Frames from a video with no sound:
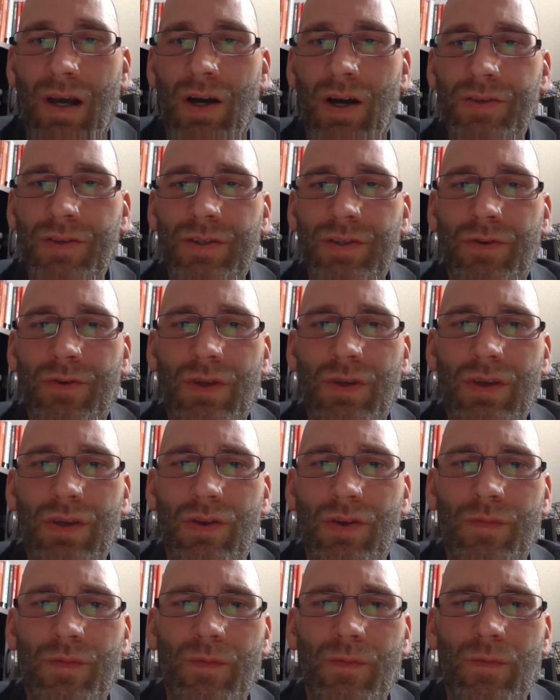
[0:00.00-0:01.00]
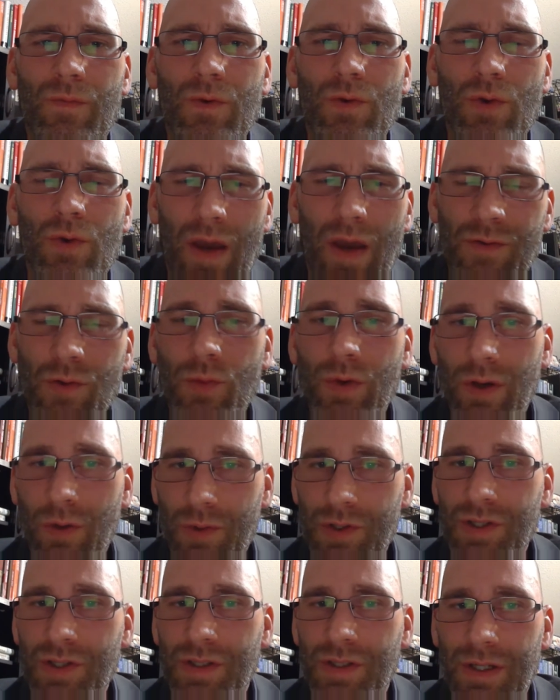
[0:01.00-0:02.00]
Also, you have the will,
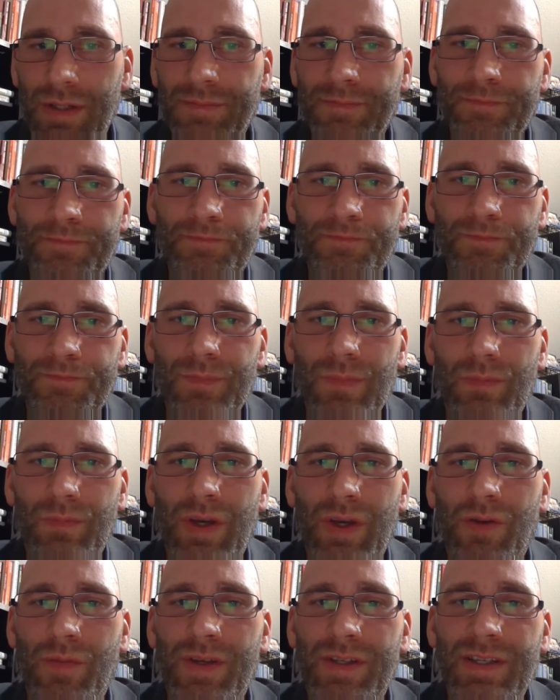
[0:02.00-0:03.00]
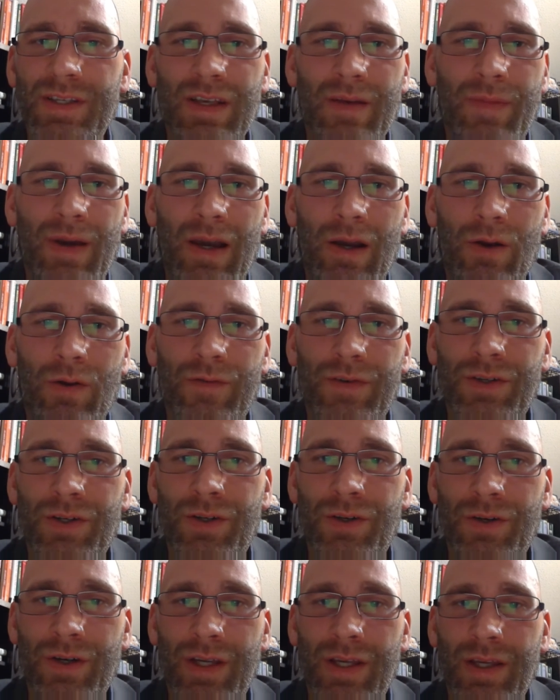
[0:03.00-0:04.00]
which is good, but you're missing the power of
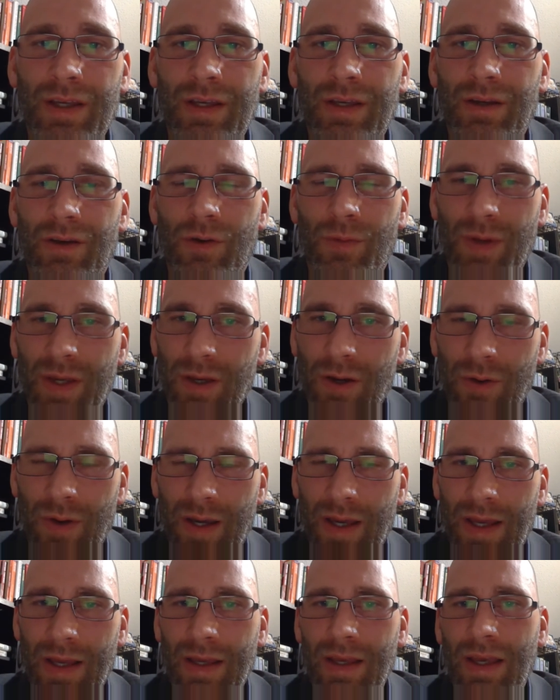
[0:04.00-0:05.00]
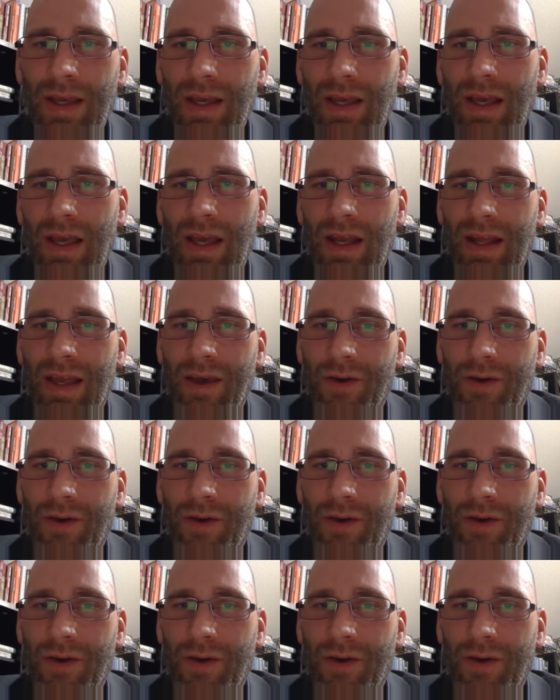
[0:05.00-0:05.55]
attorney, or POA, and a